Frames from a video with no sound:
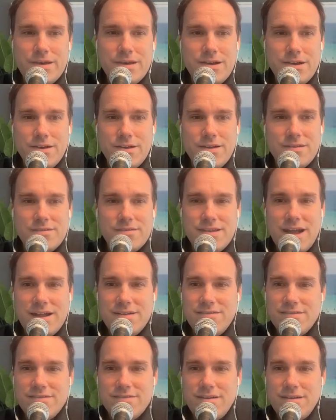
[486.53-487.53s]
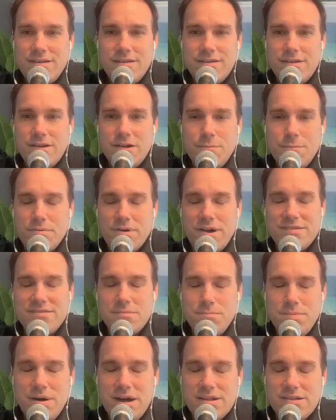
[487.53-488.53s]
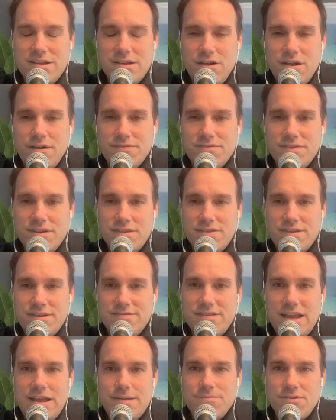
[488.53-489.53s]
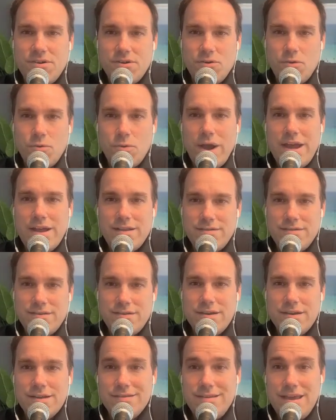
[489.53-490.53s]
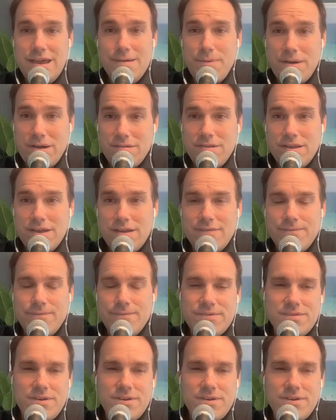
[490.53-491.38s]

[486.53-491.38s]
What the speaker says: it's not just press a button and all of a sudden these teams are great typically.